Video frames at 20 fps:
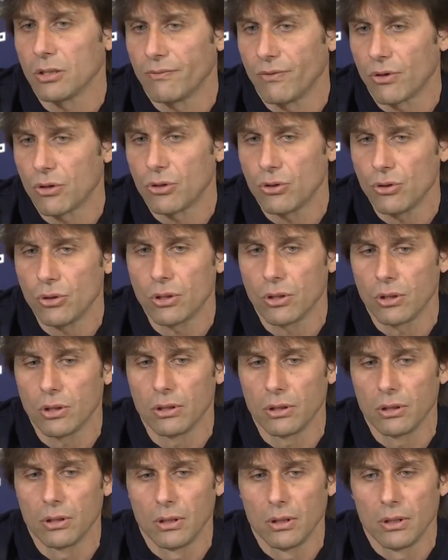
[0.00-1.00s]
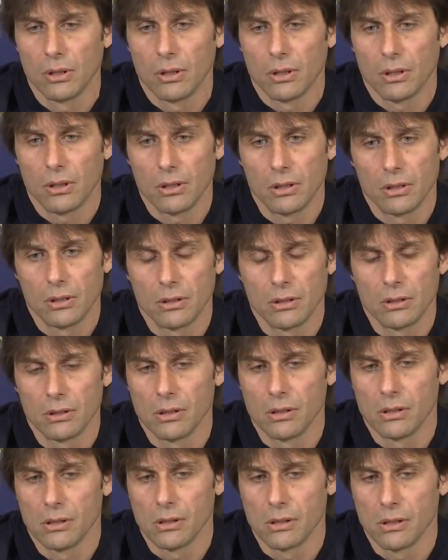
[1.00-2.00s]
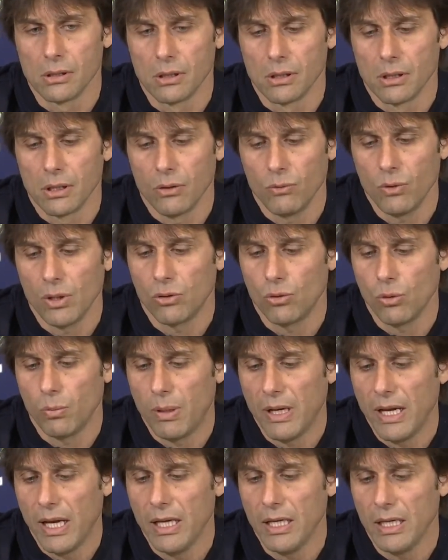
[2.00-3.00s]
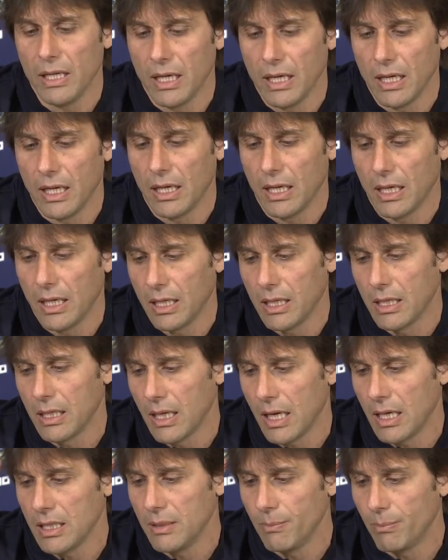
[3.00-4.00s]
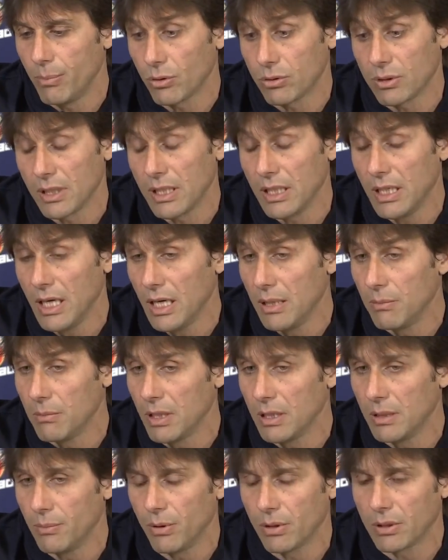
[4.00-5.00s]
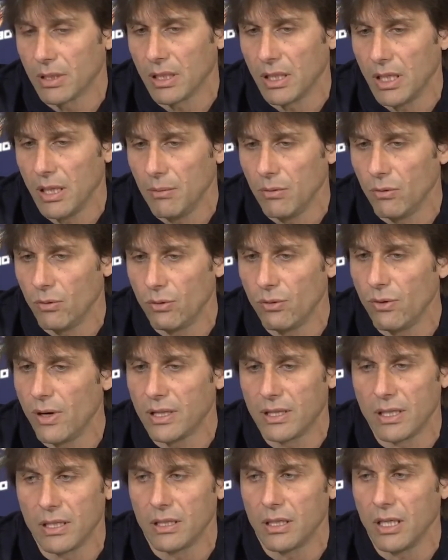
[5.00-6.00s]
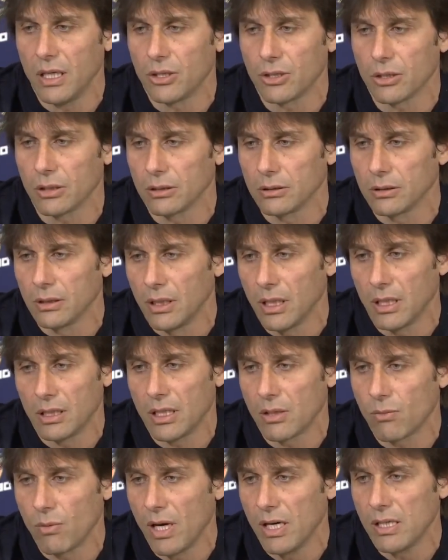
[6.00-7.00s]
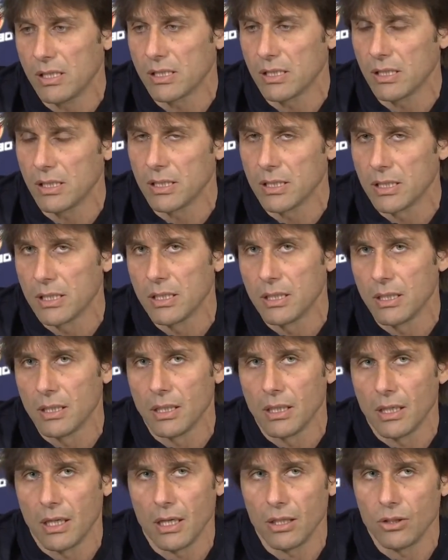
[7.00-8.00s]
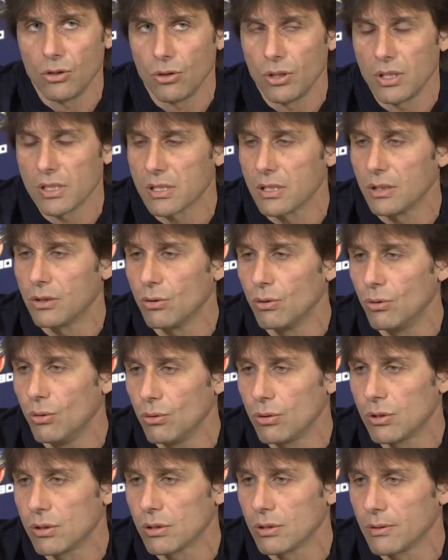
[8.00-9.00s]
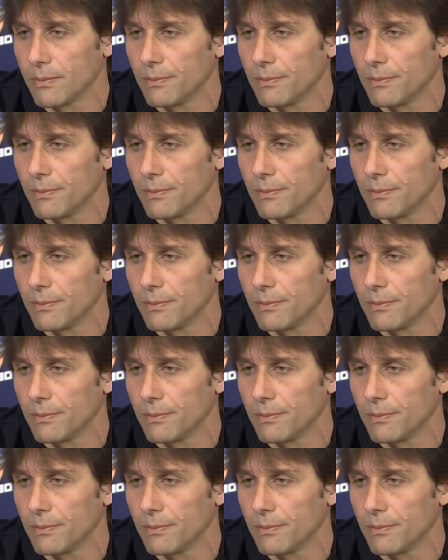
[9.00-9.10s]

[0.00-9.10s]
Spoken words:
For sure, we have to play an important game with great intention. Otherwise, you risk to lose.